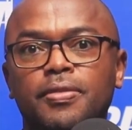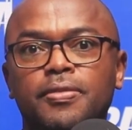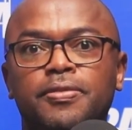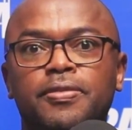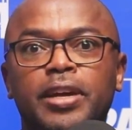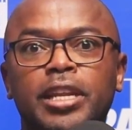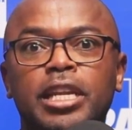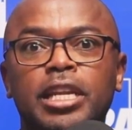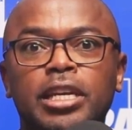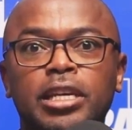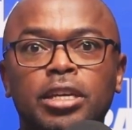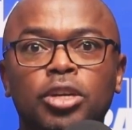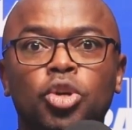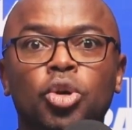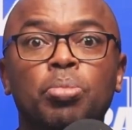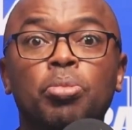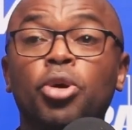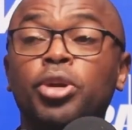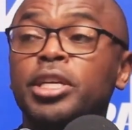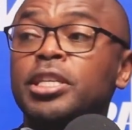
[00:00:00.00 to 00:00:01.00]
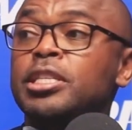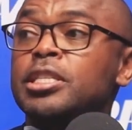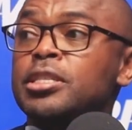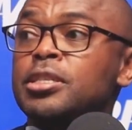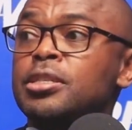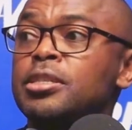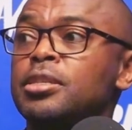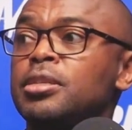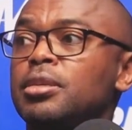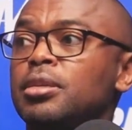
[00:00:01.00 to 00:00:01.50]
funding
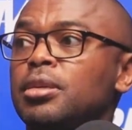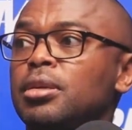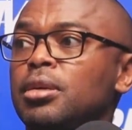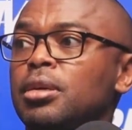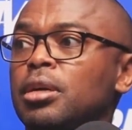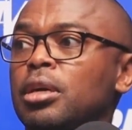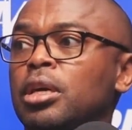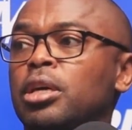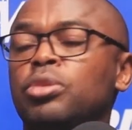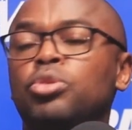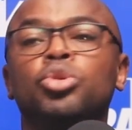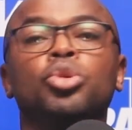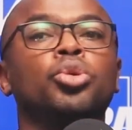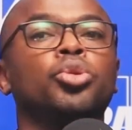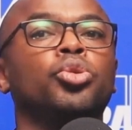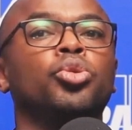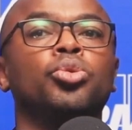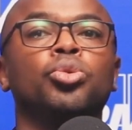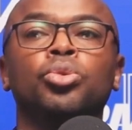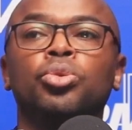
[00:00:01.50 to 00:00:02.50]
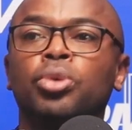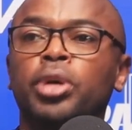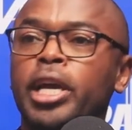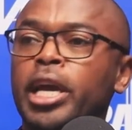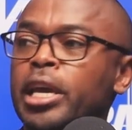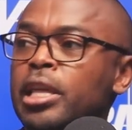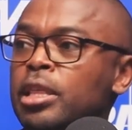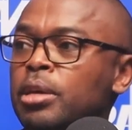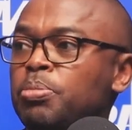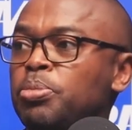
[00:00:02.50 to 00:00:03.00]
commodities, through
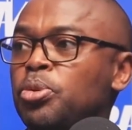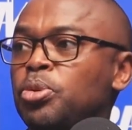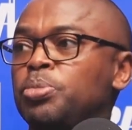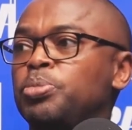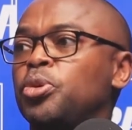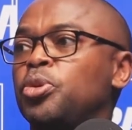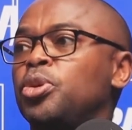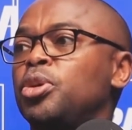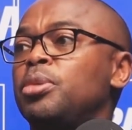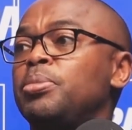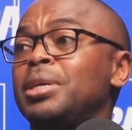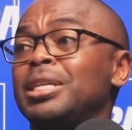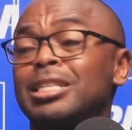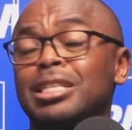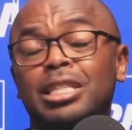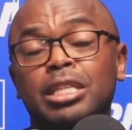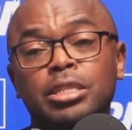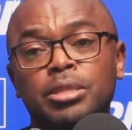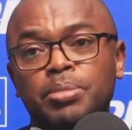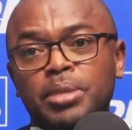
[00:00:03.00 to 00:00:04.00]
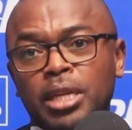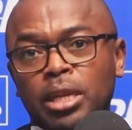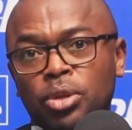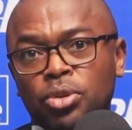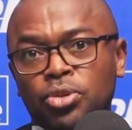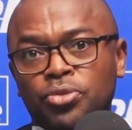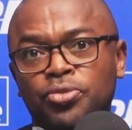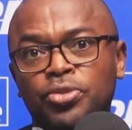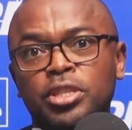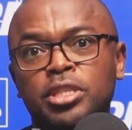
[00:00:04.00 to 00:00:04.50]
either pool procurement. There's been a
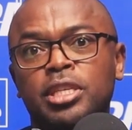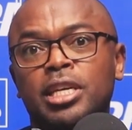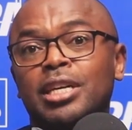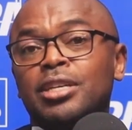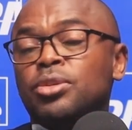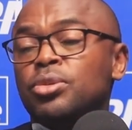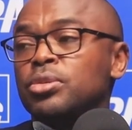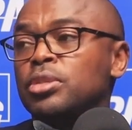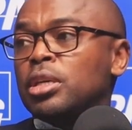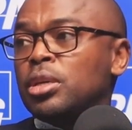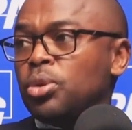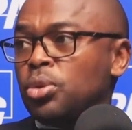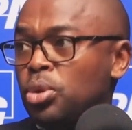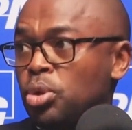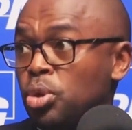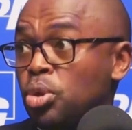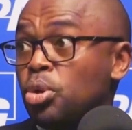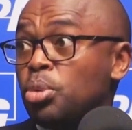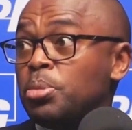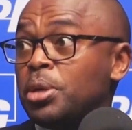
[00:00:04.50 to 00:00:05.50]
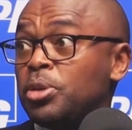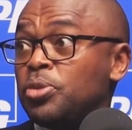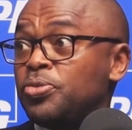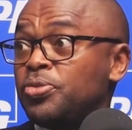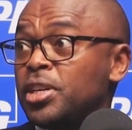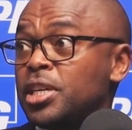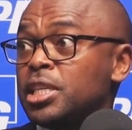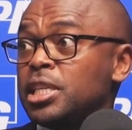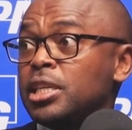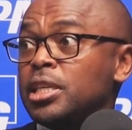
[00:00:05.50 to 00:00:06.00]
lot of discussions around local
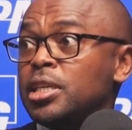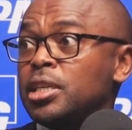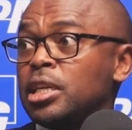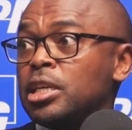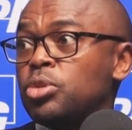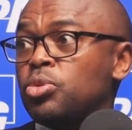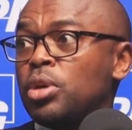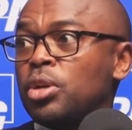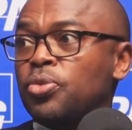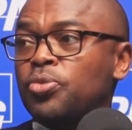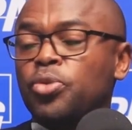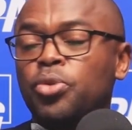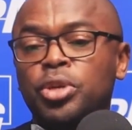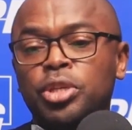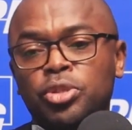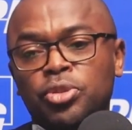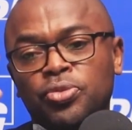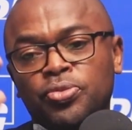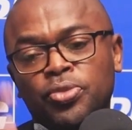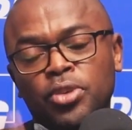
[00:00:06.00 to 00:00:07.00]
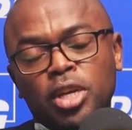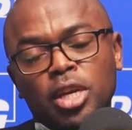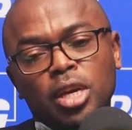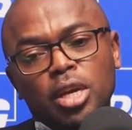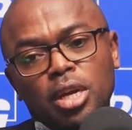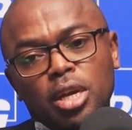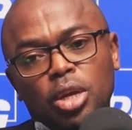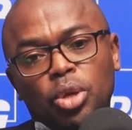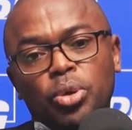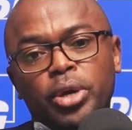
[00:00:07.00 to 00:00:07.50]
manufacturing as one of the ways of
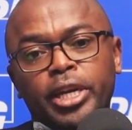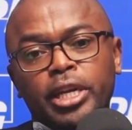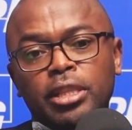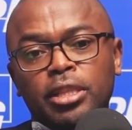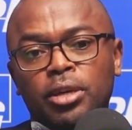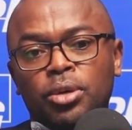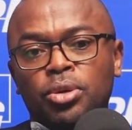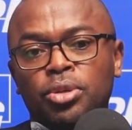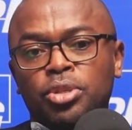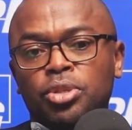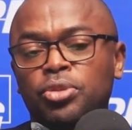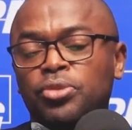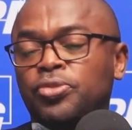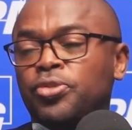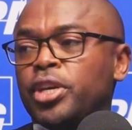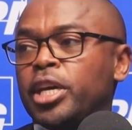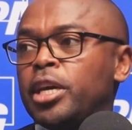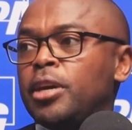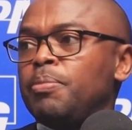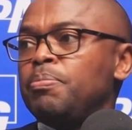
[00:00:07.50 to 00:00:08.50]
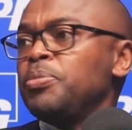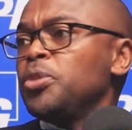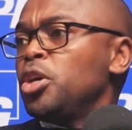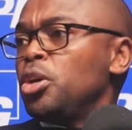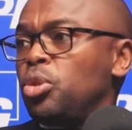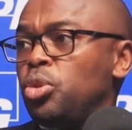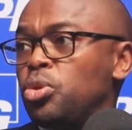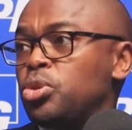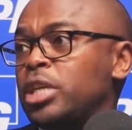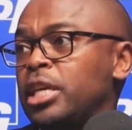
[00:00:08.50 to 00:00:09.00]
lowering the cost of care.
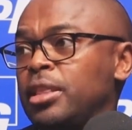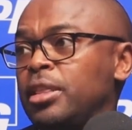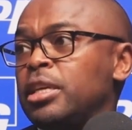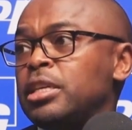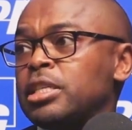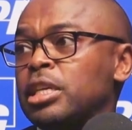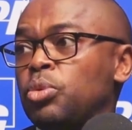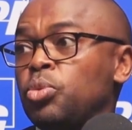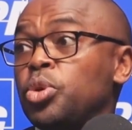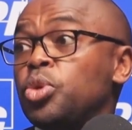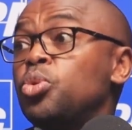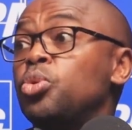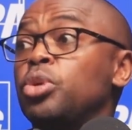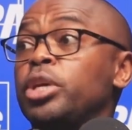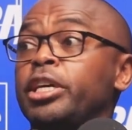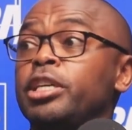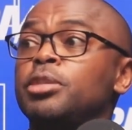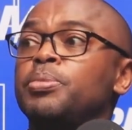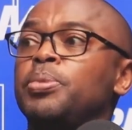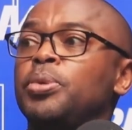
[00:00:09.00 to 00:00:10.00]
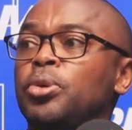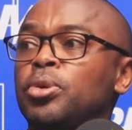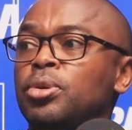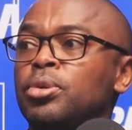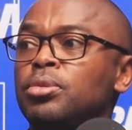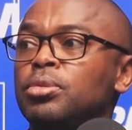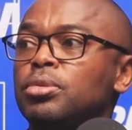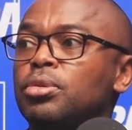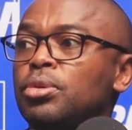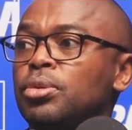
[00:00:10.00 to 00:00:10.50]
Those are things that we could explore
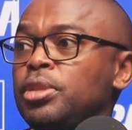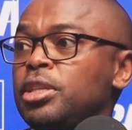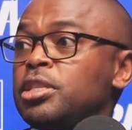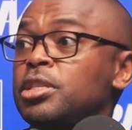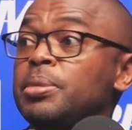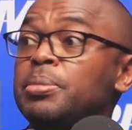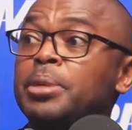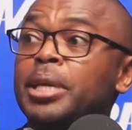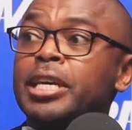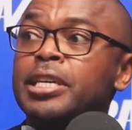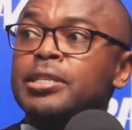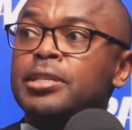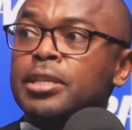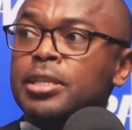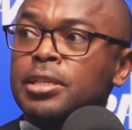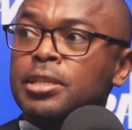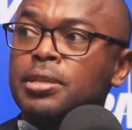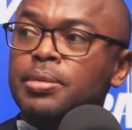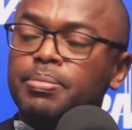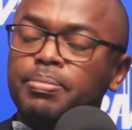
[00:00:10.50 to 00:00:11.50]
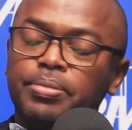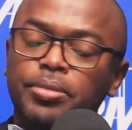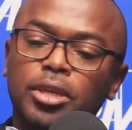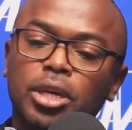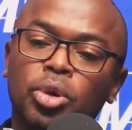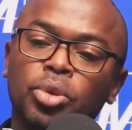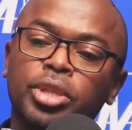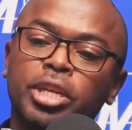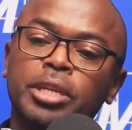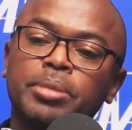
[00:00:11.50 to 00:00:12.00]
on the supply side.
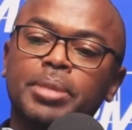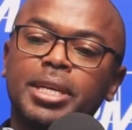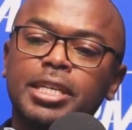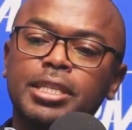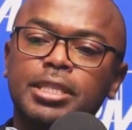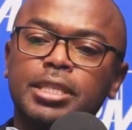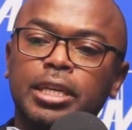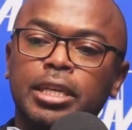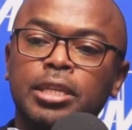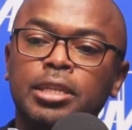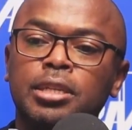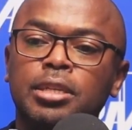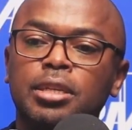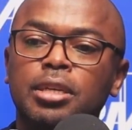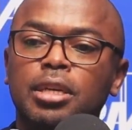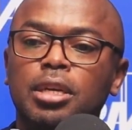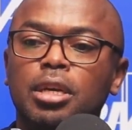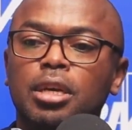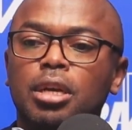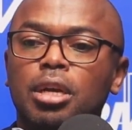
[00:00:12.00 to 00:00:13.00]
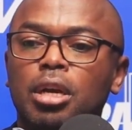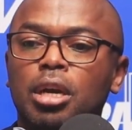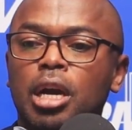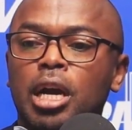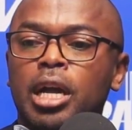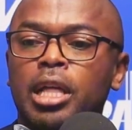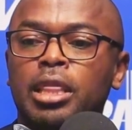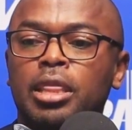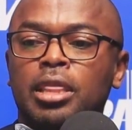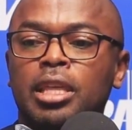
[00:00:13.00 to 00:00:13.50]
On the demand
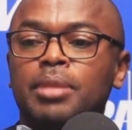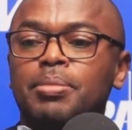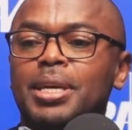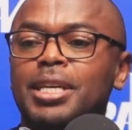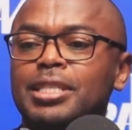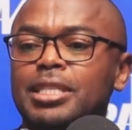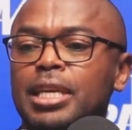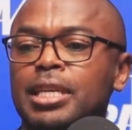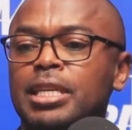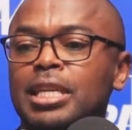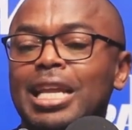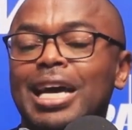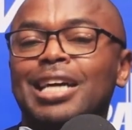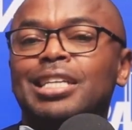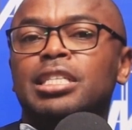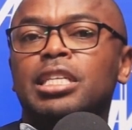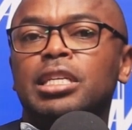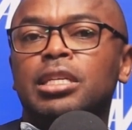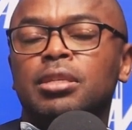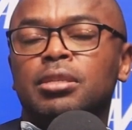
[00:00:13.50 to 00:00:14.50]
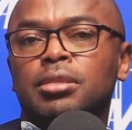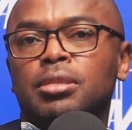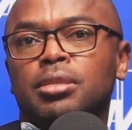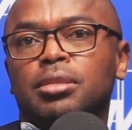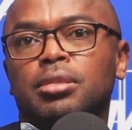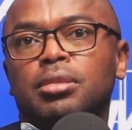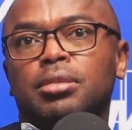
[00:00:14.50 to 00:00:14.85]
side largely,